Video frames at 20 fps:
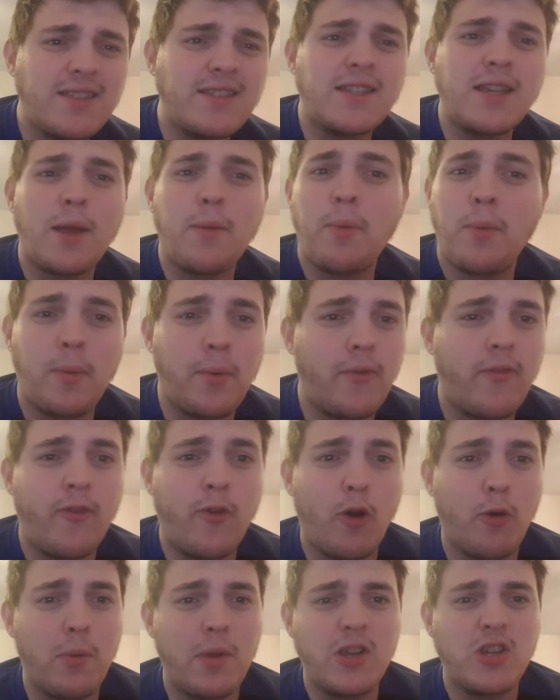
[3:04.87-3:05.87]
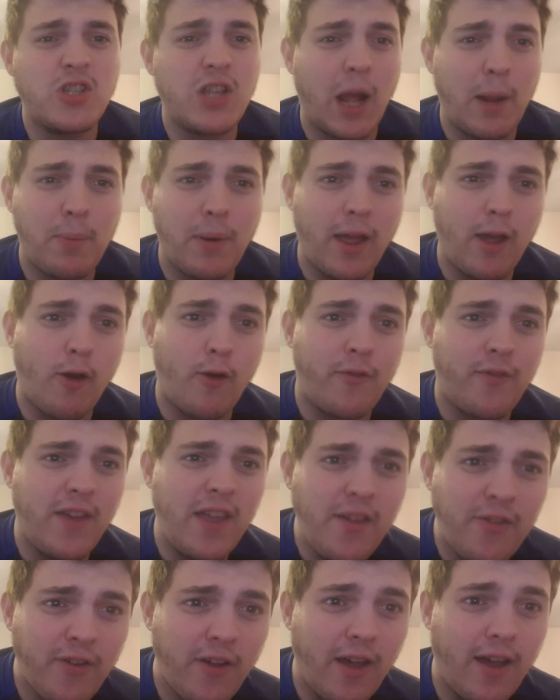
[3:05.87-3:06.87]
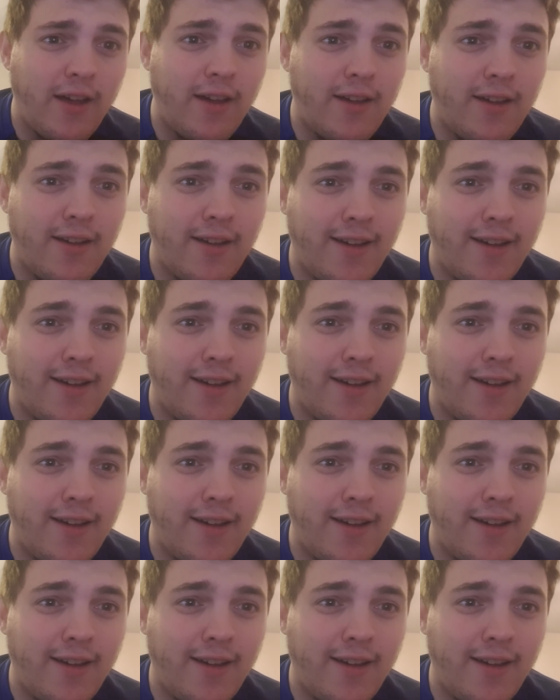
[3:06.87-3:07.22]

type of formation I play on FIFA.